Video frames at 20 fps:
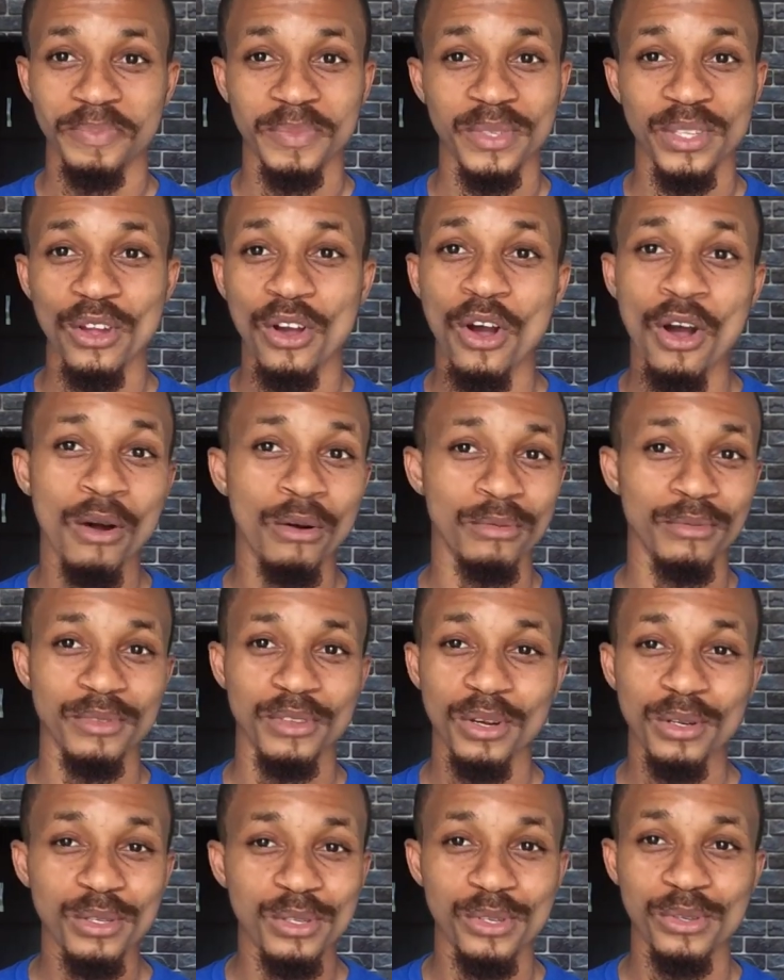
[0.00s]
No,
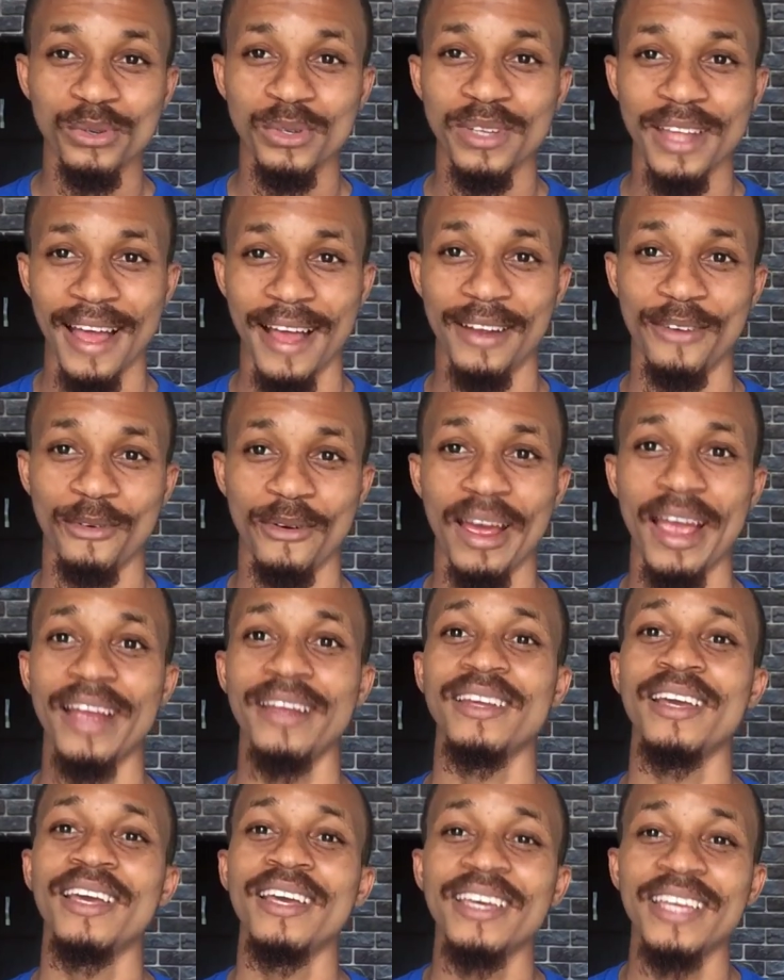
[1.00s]
don't do that,
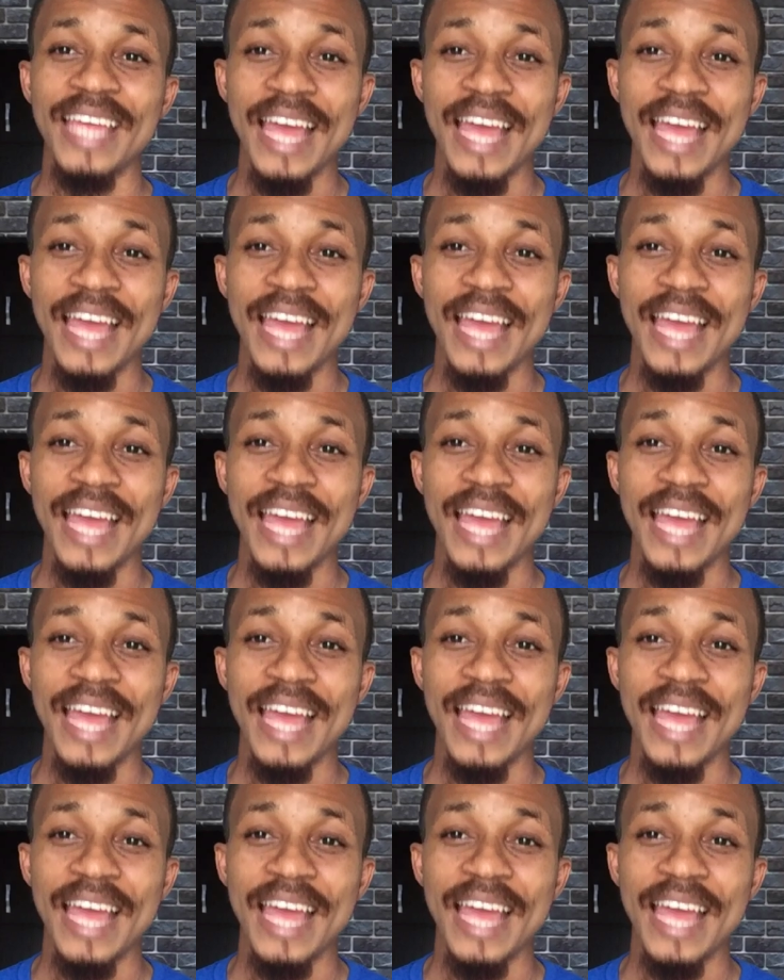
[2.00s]
right?